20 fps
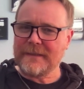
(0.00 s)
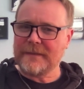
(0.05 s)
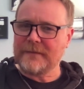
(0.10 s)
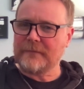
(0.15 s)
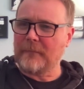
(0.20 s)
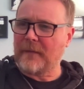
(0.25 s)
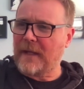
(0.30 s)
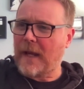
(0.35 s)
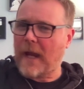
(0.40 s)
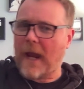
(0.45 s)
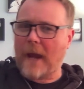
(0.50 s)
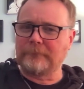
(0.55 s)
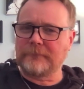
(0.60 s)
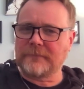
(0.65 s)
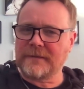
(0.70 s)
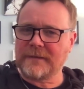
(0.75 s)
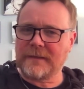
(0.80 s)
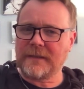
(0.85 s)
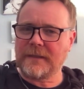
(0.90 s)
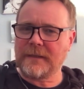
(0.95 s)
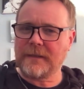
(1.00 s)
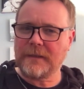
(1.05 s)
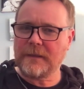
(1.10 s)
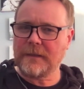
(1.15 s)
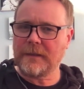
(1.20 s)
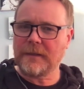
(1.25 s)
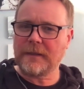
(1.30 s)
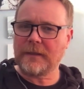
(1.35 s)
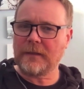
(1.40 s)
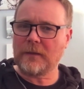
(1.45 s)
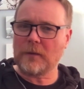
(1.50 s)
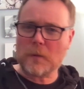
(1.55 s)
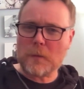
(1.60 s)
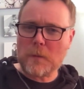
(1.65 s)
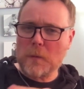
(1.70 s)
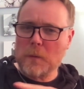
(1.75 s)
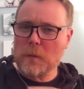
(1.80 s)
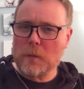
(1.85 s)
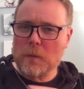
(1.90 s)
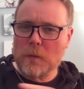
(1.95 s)
And some of the
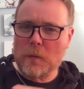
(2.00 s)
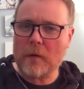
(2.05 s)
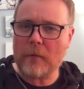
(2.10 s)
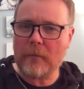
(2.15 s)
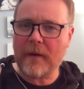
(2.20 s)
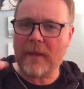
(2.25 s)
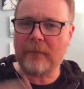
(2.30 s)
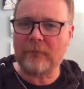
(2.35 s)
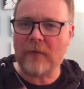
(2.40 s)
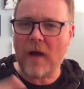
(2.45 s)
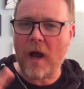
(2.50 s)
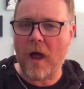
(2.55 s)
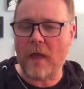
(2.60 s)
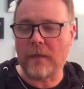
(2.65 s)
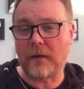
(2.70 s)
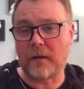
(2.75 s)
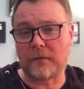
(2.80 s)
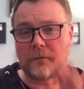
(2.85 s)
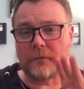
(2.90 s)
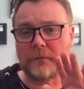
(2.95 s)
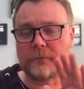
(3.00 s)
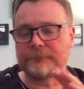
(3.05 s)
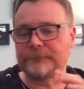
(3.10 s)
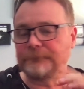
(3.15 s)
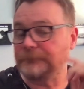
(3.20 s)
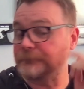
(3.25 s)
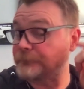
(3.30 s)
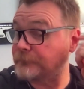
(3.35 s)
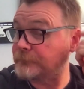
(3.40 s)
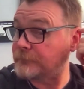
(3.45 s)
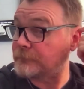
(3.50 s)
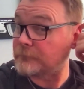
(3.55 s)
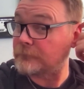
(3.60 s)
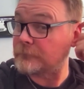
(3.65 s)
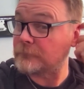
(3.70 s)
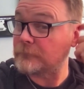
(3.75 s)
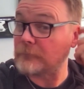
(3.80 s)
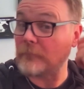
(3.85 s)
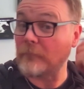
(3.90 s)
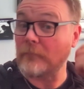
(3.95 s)
emptiness or fulfillment that could be
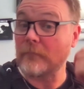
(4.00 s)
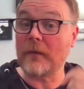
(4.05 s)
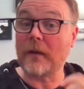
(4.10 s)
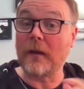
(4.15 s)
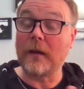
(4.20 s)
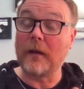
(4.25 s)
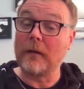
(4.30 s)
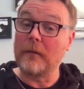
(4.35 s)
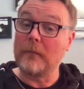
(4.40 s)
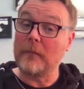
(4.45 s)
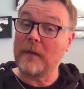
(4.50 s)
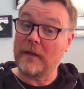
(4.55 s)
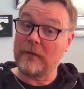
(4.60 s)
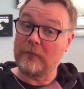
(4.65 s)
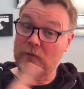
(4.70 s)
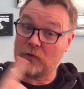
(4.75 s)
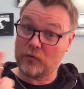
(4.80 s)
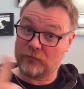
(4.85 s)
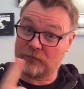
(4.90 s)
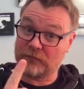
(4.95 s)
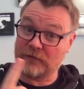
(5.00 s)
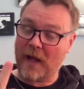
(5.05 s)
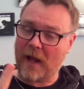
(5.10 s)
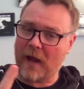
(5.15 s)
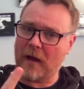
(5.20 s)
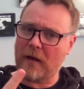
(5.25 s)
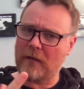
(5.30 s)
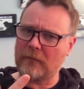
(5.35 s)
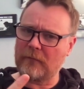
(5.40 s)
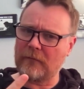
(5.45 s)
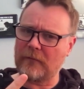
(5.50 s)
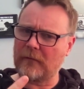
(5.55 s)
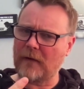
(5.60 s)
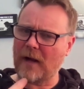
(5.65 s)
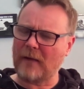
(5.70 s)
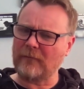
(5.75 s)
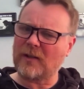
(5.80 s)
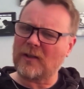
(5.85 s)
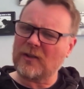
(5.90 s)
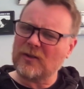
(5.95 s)
experienced with that. So I want you to think
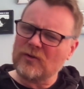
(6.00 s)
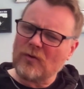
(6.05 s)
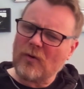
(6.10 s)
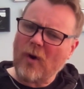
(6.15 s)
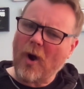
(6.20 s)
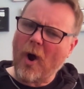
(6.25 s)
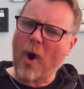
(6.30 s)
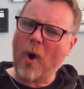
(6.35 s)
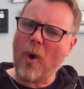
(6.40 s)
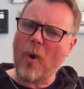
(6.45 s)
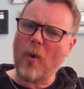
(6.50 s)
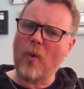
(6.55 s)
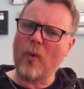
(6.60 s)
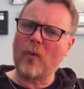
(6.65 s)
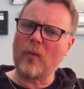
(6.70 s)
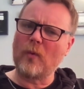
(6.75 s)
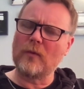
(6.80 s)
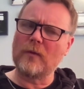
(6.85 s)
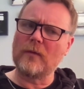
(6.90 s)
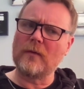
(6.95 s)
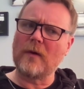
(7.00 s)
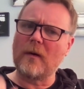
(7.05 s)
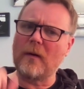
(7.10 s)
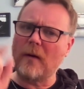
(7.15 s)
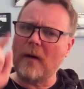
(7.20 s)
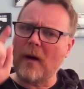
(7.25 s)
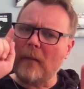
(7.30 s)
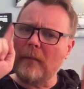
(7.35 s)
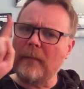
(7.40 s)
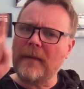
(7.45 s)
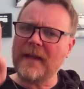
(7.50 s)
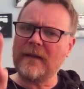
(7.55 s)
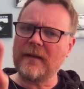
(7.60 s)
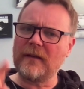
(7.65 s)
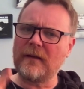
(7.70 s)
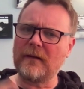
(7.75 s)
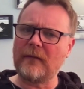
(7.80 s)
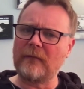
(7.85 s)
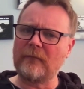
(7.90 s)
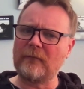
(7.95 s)
about your own opinions and feelings. What do
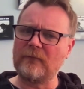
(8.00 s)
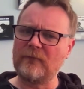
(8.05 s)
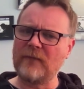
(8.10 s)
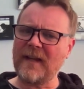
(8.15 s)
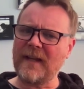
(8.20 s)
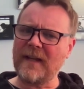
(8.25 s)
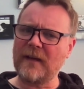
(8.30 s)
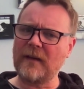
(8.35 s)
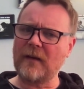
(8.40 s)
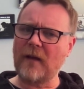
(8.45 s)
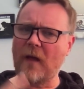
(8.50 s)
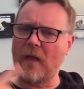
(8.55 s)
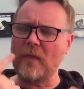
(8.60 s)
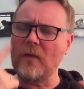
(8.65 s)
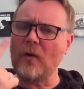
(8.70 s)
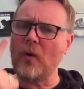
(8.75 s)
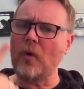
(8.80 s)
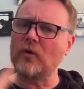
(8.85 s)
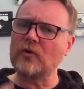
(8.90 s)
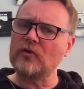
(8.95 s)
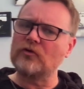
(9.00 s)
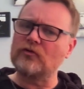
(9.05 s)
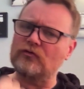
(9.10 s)
you feel strongly about?